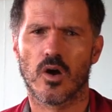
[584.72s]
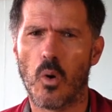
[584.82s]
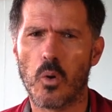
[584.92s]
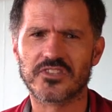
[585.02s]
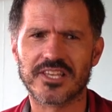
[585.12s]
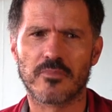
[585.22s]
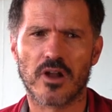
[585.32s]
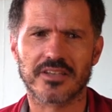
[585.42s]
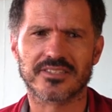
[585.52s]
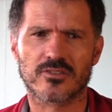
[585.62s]
All seemed
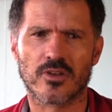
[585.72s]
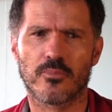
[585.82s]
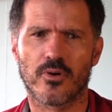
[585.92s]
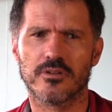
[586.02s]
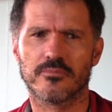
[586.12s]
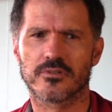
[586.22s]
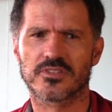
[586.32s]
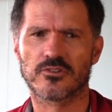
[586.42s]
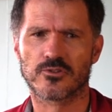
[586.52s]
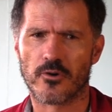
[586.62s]
lost at some point, but
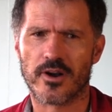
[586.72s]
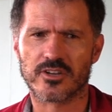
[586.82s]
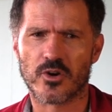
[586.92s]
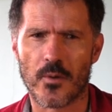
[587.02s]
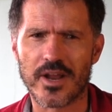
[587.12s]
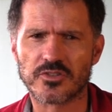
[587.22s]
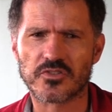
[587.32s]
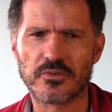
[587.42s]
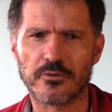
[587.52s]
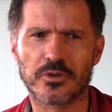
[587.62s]
Theodora
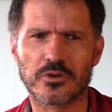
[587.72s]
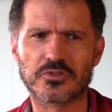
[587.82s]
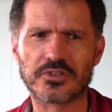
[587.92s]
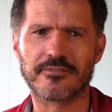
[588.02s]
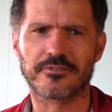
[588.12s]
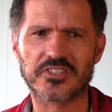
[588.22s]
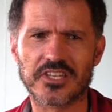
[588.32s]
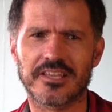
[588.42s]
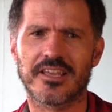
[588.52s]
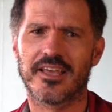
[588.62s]
courageously refused to leave the
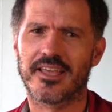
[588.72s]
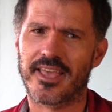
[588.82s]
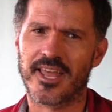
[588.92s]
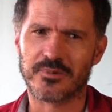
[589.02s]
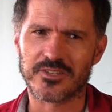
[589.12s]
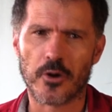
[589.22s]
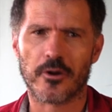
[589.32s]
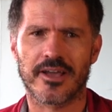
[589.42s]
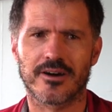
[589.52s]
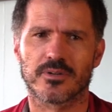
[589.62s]
city, and with
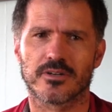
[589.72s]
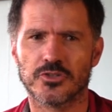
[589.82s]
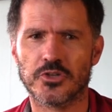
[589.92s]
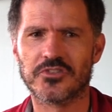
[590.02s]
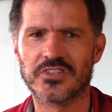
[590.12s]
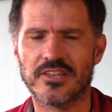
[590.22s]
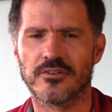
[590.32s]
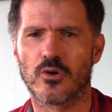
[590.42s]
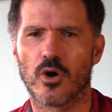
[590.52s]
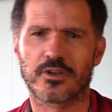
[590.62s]
her help,
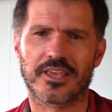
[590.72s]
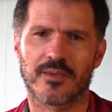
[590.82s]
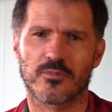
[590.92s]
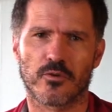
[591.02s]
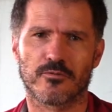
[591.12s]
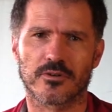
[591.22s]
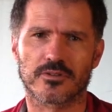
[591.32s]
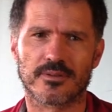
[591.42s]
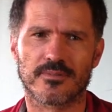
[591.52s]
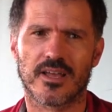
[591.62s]
Justinian overcame the
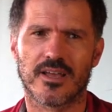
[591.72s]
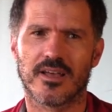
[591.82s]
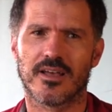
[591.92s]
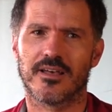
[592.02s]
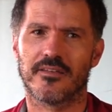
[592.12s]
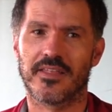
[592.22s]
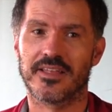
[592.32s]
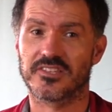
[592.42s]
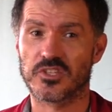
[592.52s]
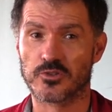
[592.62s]
revolt.
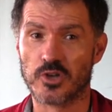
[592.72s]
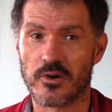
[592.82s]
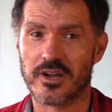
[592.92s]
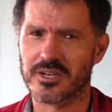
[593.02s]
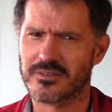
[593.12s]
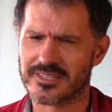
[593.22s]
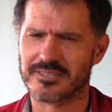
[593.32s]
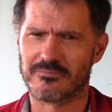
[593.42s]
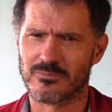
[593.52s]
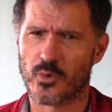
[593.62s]
Then Theodora, who was
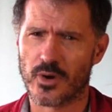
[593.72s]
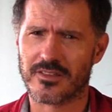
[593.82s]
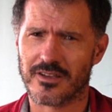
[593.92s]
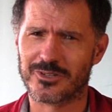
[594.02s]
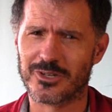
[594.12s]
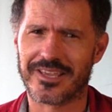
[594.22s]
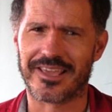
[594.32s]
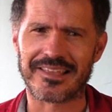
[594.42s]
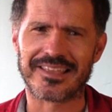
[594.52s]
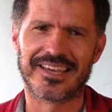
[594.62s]
a pretty tough
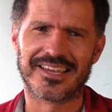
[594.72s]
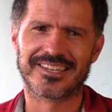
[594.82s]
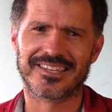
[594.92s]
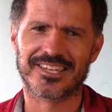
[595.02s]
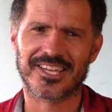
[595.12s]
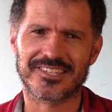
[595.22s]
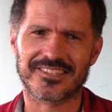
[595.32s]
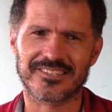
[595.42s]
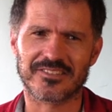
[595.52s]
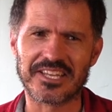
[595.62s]
cookie, she
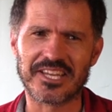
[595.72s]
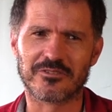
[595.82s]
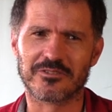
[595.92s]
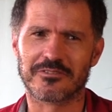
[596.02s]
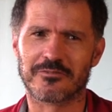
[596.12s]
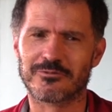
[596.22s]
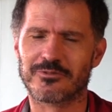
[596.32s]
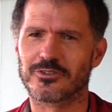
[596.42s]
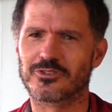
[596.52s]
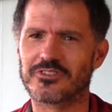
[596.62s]
sent the leaders of the
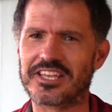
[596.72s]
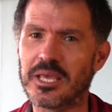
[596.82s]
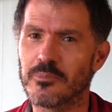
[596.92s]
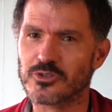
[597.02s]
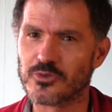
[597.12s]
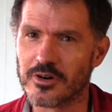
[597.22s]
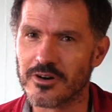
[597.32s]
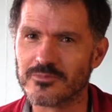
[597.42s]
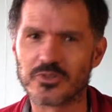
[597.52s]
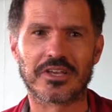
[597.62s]
revolt to the
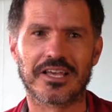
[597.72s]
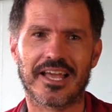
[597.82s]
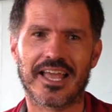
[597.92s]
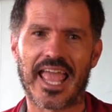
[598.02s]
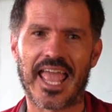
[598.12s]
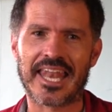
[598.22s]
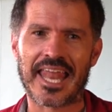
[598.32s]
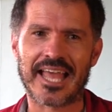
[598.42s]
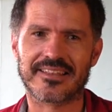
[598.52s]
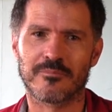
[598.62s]
hippodromes and
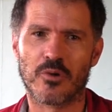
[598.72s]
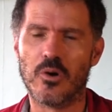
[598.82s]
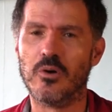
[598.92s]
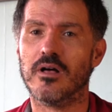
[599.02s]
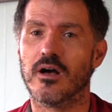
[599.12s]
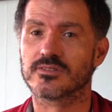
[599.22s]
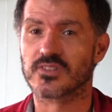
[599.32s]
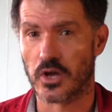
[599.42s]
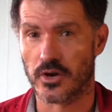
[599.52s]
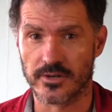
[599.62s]
had them all
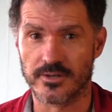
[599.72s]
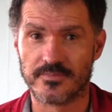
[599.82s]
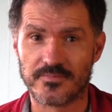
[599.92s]
slaughtered.